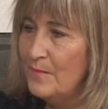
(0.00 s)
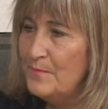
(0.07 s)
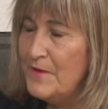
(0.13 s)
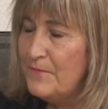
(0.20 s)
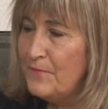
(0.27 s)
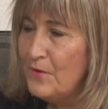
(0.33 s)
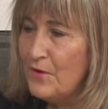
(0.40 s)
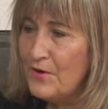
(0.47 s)

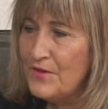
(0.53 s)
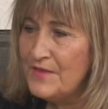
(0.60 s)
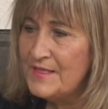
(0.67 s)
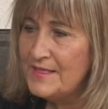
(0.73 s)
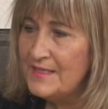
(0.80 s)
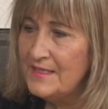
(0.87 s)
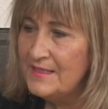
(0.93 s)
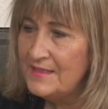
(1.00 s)
Before
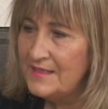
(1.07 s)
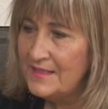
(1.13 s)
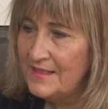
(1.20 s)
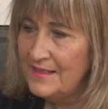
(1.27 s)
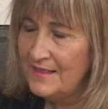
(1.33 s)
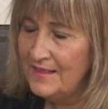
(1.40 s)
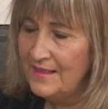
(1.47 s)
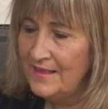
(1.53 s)
this
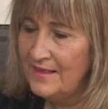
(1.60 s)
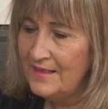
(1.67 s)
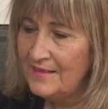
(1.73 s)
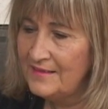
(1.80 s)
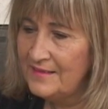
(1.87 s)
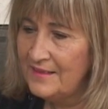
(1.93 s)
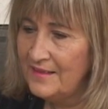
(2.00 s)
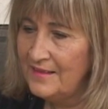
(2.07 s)
incident
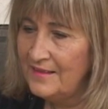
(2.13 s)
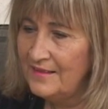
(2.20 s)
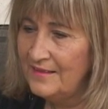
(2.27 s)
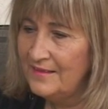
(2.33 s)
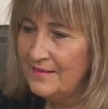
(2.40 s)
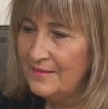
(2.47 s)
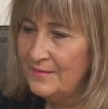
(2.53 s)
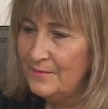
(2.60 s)
at
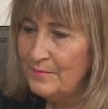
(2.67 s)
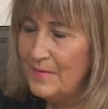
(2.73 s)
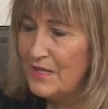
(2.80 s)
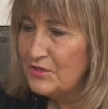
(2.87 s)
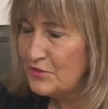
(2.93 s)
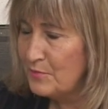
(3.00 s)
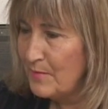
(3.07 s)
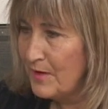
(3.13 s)

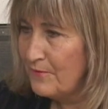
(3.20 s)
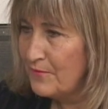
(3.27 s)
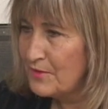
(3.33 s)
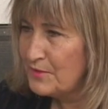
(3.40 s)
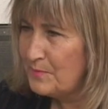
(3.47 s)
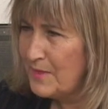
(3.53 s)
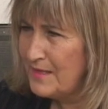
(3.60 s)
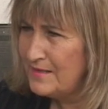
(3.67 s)
Malmstrom Air
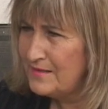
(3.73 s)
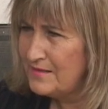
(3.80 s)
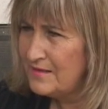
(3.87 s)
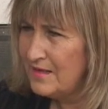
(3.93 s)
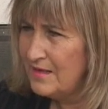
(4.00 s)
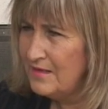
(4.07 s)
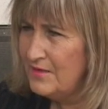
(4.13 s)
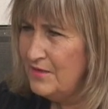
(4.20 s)
Force Base,
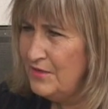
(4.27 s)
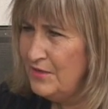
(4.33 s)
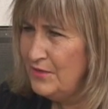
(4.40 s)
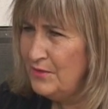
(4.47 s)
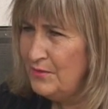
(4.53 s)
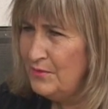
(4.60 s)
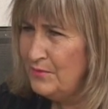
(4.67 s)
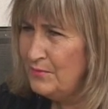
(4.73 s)

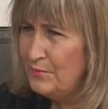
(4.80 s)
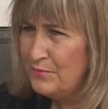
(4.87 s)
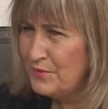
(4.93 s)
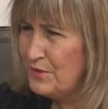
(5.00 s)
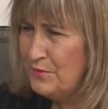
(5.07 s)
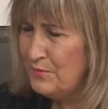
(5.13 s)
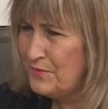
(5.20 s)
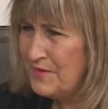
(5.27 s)
were
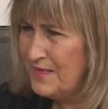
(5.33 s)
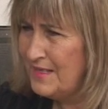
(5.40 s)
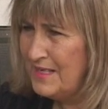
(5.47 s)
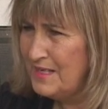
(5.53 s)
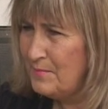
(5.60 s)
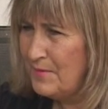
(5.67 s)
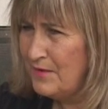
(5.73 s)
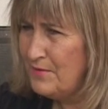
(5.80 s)
you
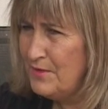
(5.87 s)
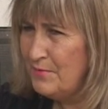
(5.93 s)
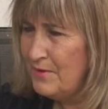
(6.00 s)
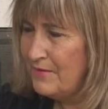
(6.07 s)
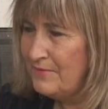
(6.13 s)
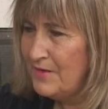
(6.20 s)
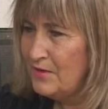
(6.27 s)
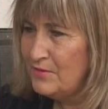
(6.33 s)
thinking about
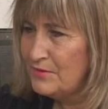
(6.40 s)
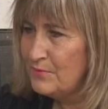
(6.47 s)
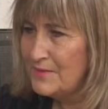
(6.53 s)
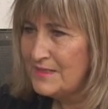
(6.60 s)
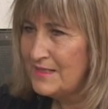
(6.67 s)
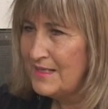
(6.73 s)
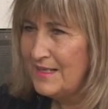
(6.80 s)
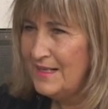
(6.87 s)
UFOs?
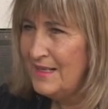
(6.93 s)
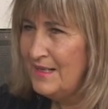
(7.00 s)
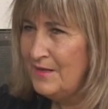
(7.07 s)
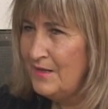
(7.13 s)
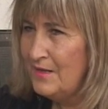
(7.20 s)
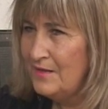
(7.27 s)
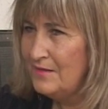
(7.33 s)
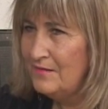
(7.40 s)
Was
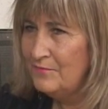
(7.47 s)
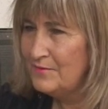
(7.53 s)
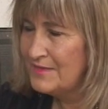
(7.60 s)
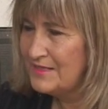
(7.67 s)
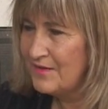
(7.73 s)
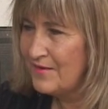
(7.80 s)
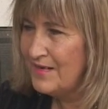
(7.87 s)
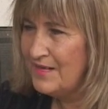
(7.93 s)

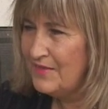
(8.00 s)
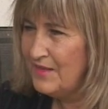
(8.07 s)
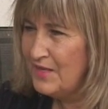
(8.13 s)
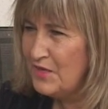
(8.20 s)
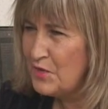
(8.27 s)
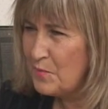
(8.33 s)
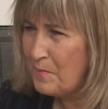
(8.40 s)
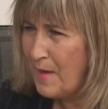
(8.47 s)
there anything
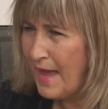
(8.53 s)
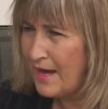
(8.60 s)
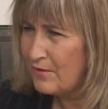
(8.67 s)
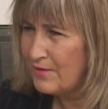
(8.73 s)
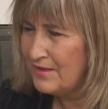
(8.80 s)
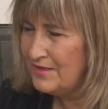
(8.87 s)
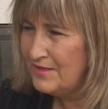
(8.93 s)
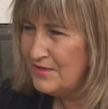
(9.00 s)
in your
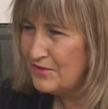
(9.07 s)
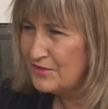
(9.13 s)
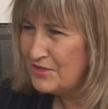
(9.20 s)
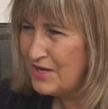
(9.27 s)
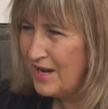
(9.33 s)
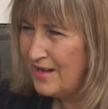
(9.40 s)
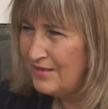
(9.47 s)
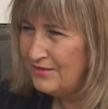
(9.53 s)
background in your
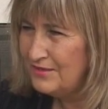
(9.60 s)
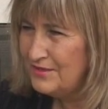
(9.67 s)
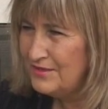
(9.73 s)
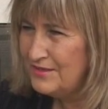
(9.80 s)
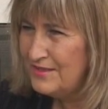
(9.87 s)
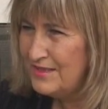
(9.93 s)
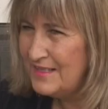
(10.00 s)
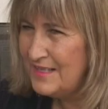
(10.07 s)

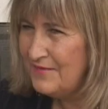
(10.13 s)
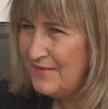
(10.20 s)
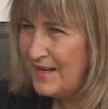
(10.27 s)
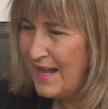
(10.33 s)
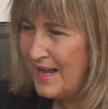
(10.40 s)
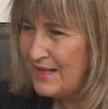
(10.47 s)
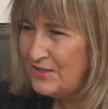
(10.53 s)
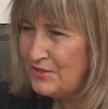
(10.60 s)
childhood that even
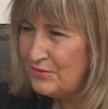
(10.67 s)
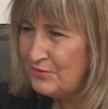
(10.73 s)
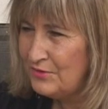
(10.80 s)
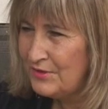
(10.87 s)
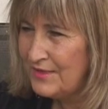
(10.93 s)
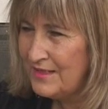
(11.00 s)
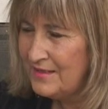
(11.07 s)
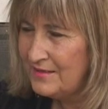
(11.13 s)
had you
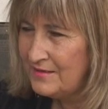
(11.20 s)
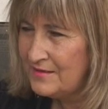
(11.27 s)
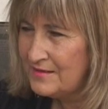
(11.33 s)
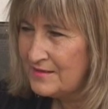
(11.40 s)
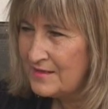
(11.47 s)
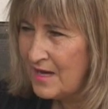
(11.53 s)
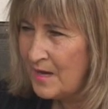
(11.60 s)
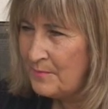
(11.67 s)
looking at
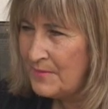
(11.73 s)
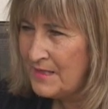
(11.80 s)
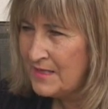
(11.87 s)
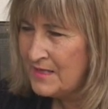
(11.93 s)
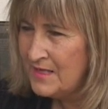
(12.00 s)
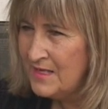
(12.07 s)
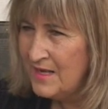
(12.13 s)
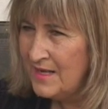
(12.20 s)
this
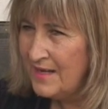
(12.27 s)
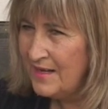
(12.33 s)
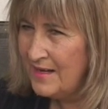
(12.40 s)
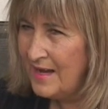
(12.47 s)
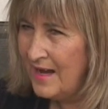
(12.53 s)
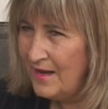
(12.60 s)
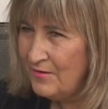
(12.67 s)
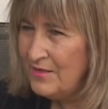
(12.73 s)
topic? And
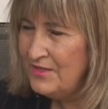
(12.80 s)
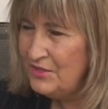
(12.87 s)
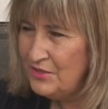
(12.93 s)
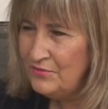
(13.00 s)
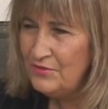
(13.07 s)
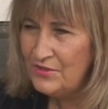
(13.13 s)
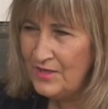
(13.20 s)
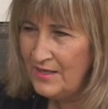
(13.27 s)
how did
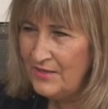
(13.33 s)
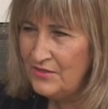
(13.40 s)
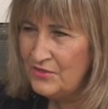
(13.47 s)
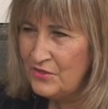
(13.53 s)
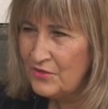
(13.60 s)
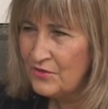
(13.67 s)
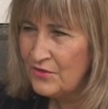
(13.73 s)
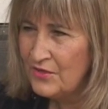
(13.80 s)
you change
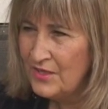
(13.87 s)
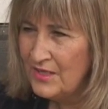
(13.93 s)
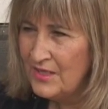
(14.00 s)
your